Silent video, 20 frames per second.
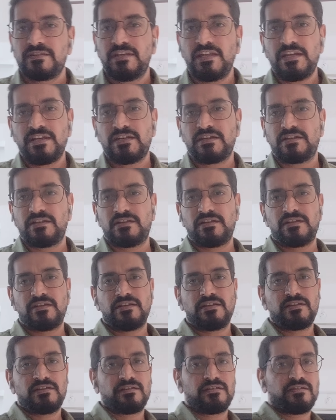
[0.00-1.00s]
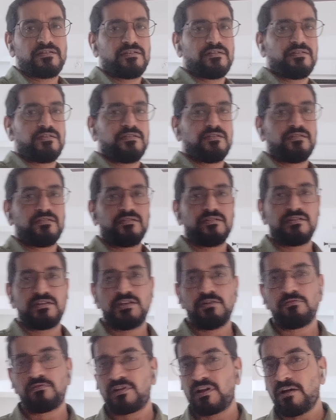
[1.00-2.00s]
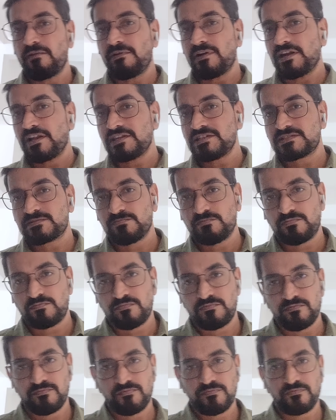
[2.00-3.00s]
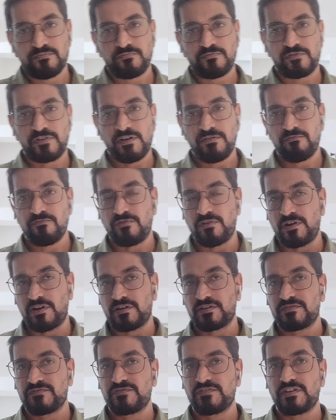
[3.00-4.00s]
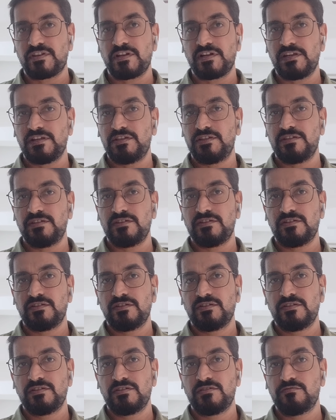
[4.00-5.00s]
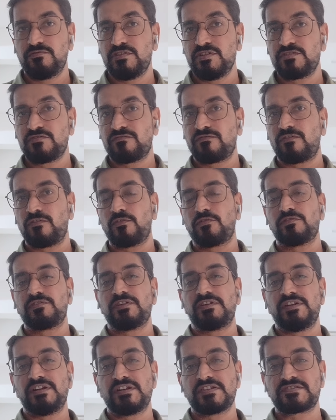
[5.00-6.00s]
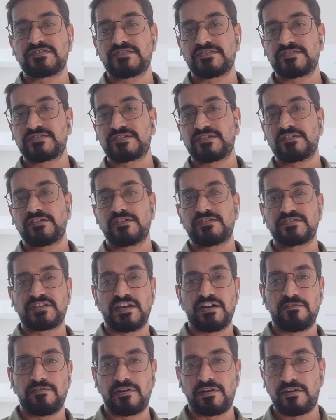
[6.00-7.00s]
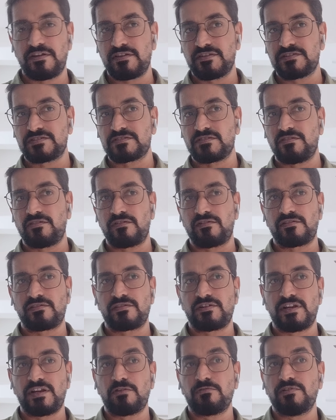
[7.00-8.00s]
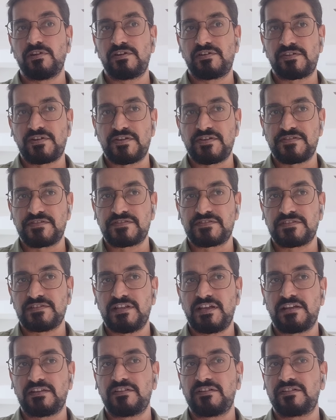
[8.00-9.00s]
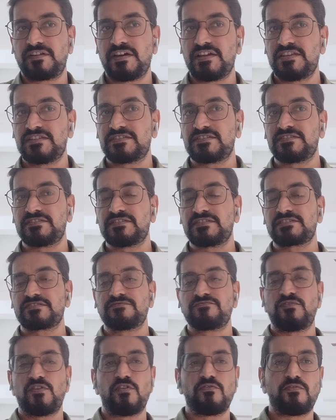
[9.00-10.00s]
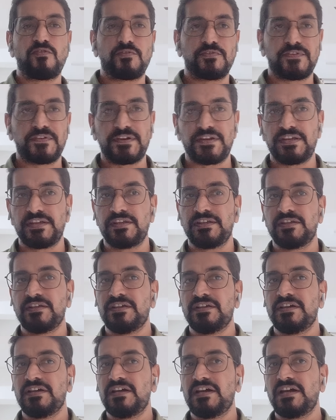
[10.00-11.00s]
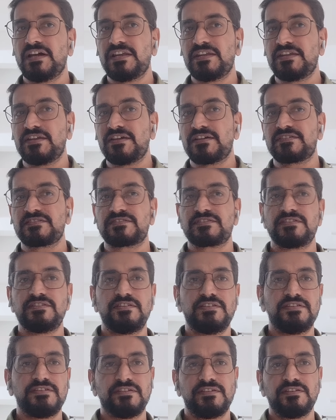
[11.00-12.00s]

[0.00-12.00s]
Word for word: Then your governance framework generally you need to follow the industry standards governance or regulatories like that ISO 6443 and ERC.